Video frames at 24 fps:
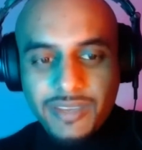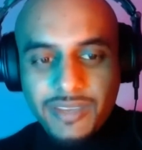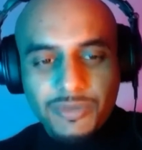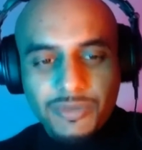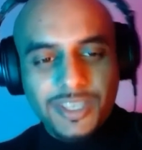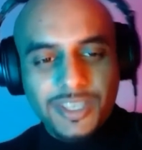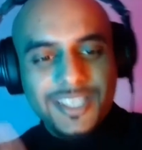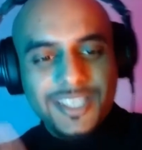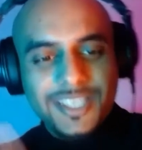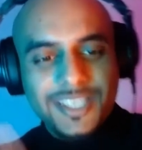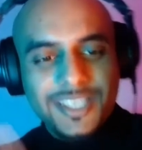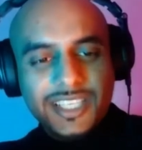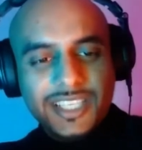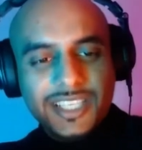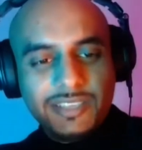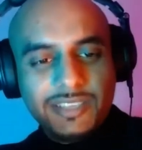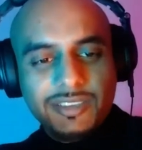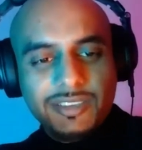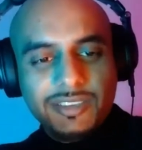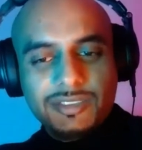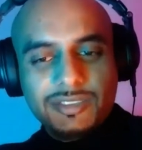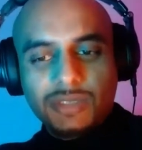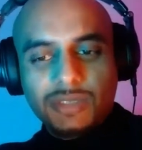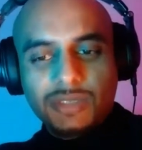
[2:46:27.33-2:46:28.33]
Or
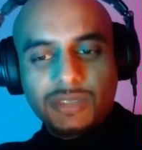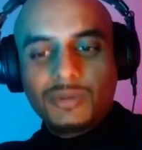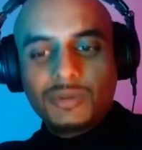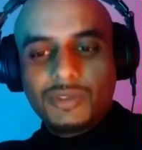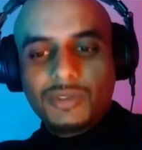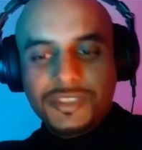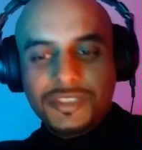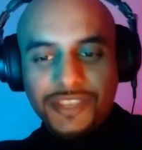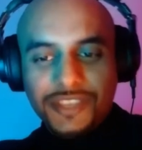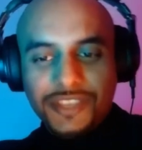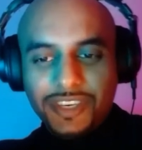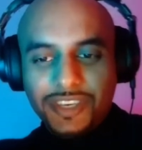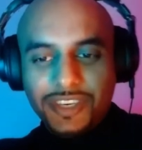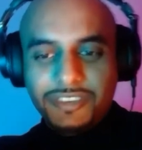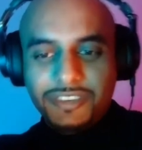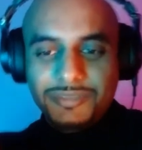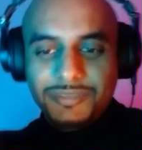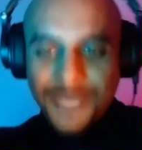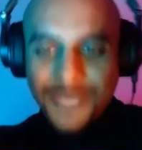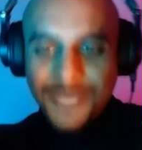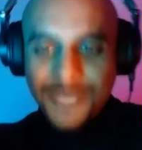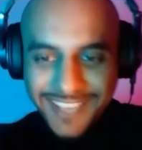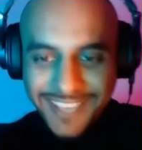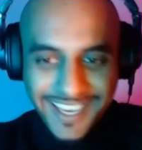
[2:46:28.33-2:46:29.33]
conservatives who are more reserved,
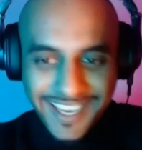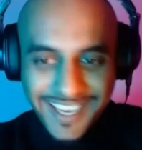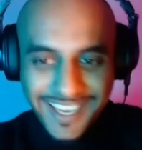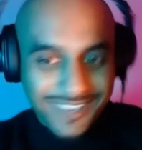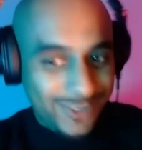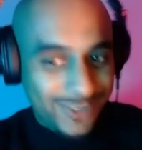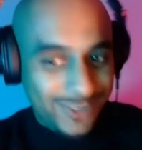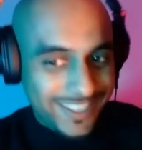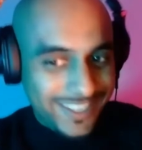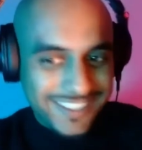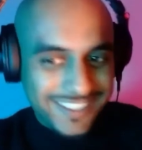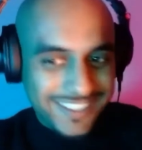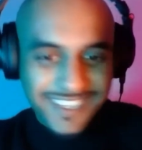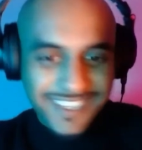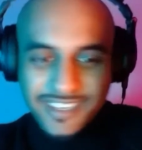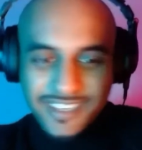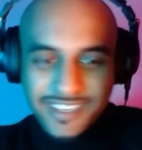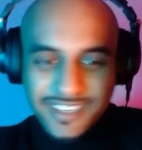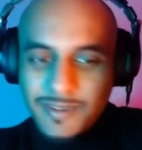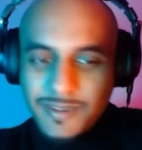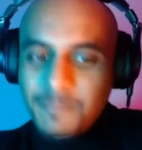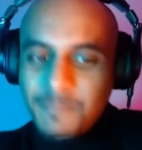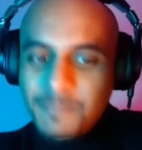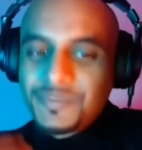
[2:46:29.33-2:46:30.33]
more data
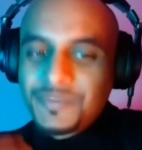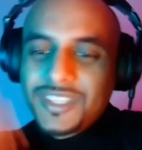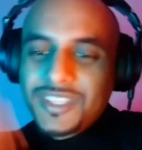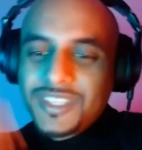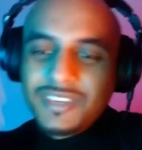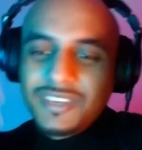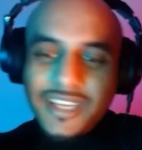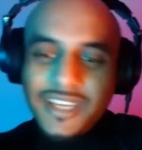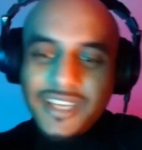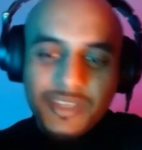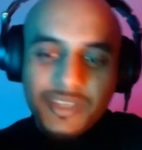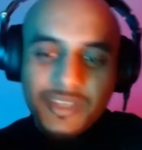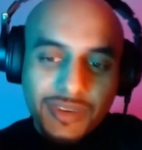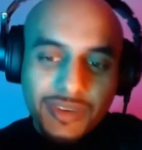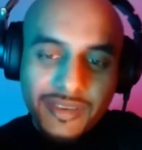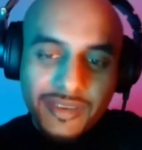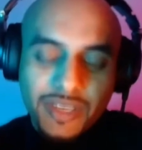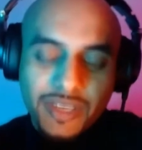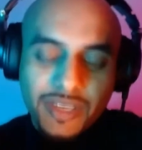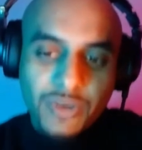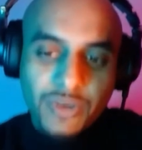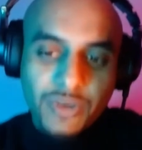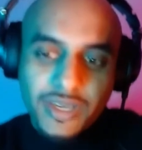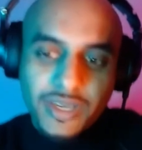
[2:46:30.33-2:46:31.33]
oriented, right? Who
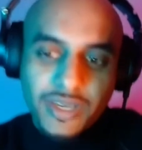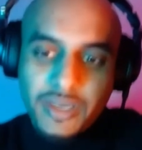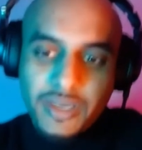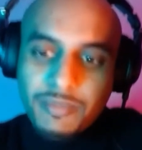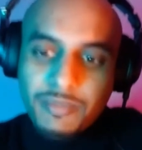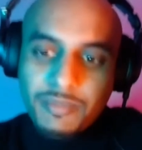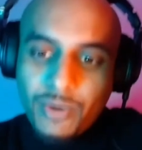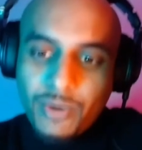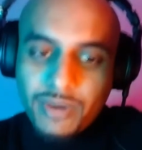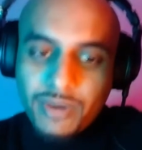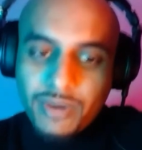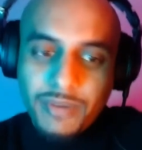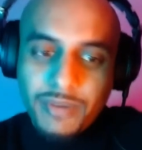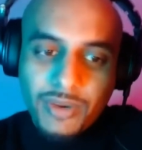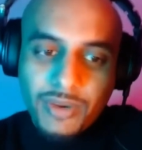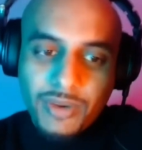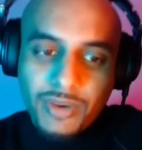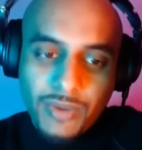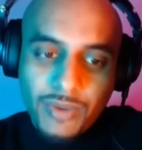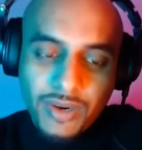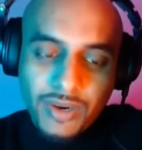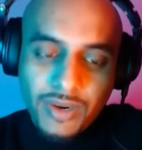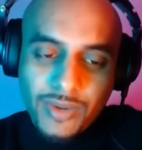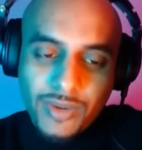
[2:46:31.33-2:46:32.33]
are more about
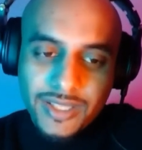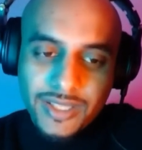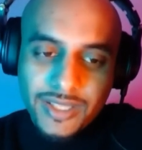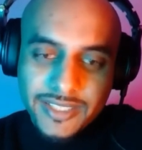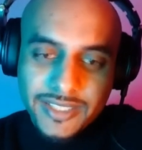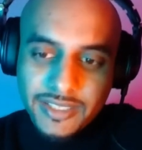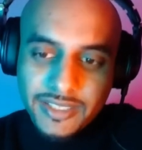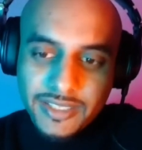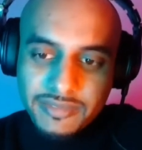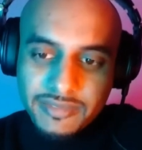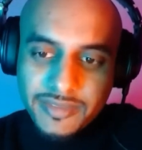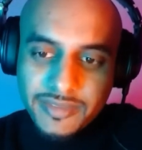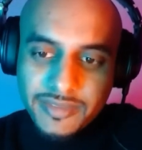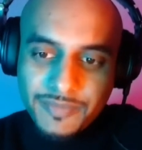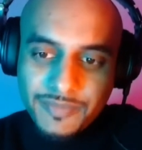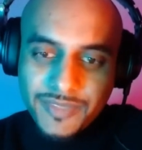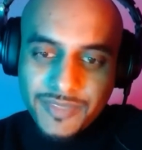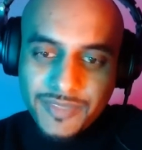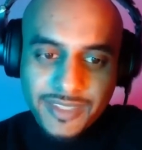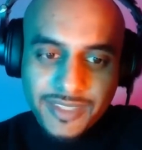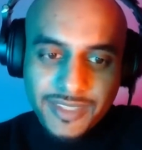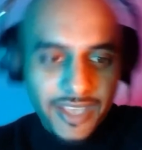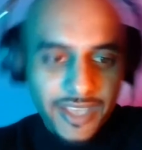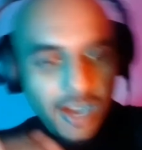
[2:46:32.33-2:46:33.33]
more qualitative,
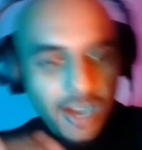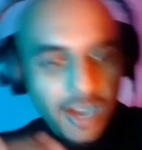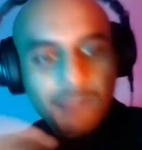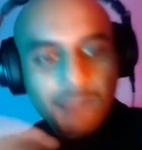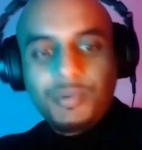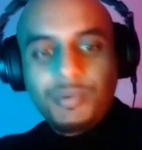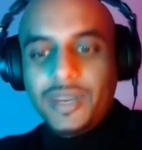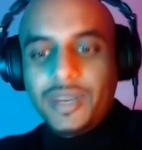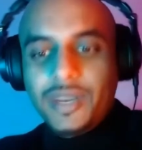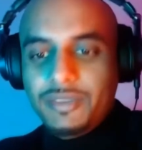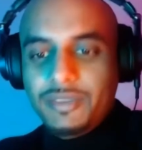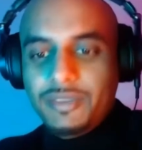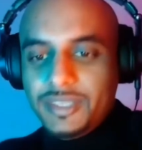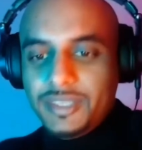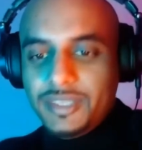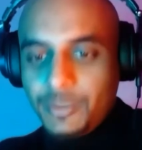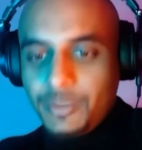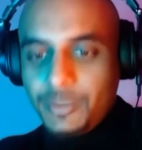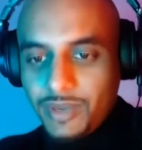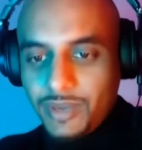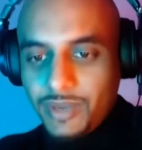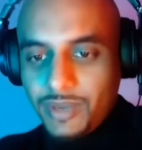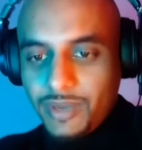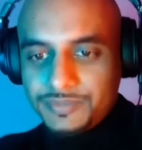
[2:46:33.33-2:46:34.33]
they operate really well.